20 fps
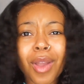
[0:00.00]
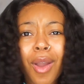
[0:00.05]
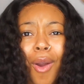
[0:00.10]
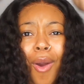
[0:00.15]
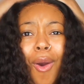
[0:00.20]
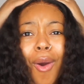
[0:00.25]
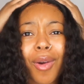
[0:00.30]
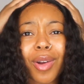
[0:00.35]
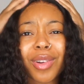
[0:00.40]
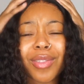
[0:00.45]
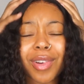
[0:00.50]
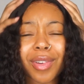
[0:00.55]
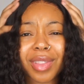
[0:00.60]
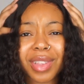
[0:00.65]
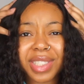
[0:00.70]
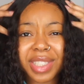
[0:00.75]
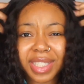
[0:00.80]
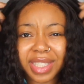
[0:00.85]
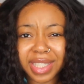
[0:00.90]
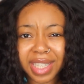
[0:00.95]
On road
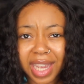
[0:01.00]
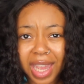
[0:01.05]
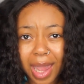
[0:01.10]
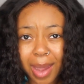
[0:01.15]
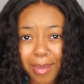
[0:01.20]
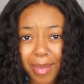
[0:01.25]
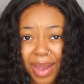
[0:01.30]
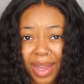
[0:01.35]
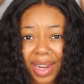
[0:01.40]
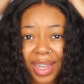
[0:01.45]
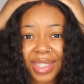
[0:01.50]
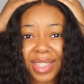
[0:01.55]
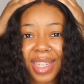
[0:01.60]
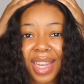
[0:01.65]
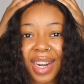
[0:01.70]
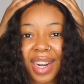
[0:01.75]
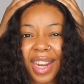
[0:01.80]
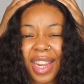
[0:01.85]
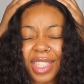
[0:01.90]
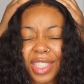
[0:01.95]
to 60K, man. Let's
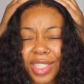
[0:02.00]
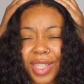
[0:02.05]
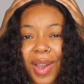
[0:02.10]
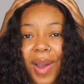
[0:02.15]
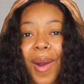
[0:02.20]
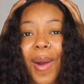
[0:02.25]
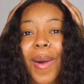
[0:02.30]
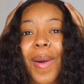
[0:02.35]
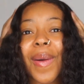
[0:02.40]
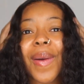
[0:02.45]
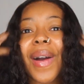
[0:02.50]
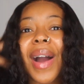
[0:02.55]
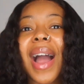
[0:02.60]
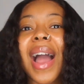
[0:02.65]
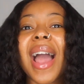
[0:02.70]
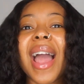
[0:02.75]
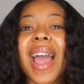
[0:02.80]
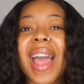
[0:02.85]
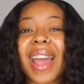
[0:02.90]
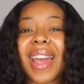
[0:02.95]
get it, let's go.
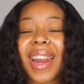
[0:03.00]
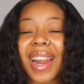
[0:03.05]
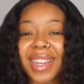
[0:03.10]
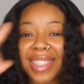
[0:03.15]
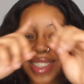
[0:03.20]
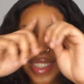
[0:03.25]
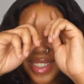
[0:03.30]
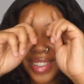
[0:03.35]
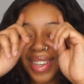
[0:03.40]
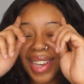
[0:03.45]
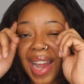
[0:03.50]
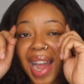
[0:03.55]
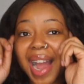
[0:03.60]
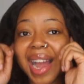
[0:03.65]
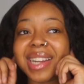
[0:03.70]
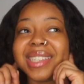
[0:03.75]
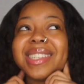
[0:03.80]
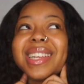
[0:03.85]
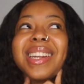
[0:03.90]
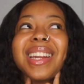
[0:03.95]
And I'll see you
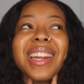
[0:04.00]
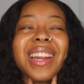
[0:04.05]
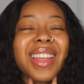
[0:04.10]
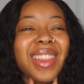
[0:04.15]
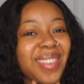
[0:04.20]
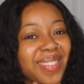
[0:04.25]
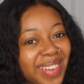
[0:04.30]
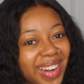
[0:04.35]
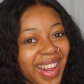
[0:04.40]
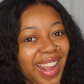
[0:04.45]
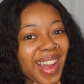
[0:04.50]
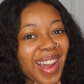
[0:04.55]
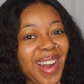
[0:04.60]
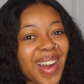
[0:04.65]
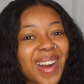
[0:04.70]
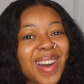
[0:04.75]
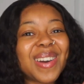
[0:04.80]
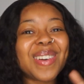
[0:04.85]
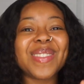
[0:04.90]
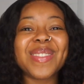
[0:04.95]
guys in another
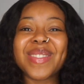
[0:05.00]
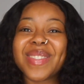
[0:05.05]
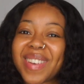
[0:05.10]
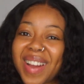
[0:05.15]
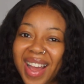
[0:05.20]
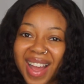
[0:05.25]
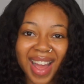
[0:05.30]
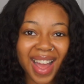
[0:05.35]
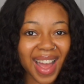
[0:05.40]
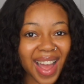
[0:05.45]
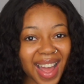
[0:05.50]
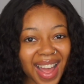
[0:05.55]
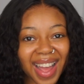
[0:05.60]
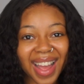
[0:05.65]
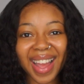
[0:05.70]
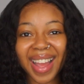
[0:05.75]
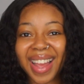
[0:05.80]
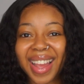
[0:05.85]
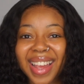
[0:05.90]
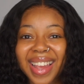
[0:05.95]
video.
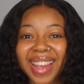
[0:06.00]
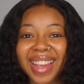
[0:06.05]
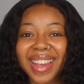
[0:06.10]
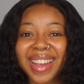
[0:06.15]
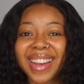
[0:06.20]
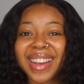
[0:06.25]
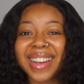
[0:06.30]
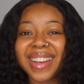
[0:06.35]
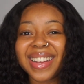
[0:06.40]
Bye.